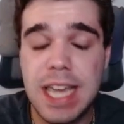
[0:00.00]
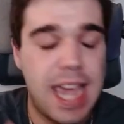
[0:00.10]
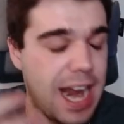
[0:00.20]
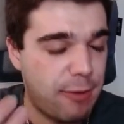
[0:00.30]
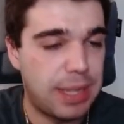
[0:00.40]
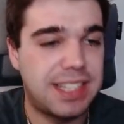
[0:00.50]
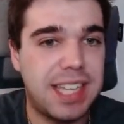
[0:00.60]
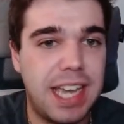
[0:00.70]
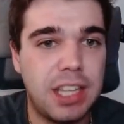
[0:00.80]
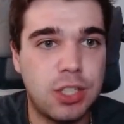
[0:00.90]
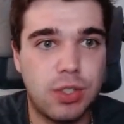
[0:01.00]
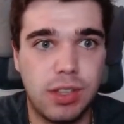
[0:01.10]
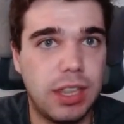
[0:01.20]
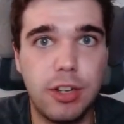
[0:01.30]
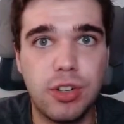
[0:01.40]
and I've been saying this
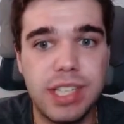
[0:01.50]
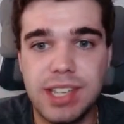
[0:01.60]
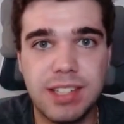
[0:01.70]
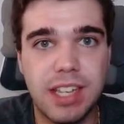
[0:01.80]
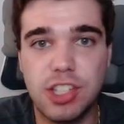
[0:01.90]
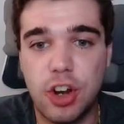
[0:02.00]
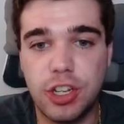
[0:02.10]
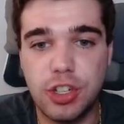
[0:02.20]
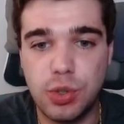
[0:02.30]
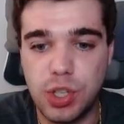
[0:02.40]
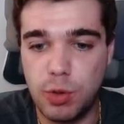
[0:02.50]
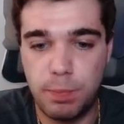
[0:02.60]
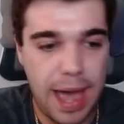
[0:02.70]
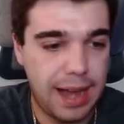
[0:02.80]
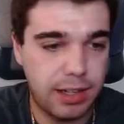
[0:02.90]
literally since I started YouTube
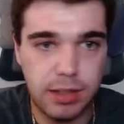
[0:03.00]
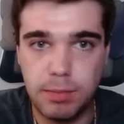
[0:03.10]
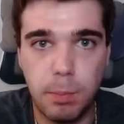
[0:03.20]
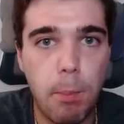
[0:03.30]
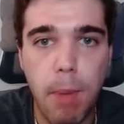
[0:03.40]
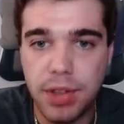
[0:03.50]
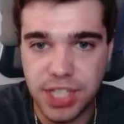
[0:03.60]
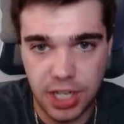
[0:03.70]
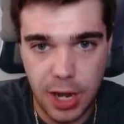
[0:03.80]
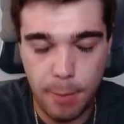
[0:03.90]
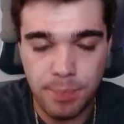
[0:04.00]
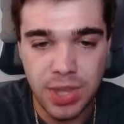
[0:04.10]
back months ago,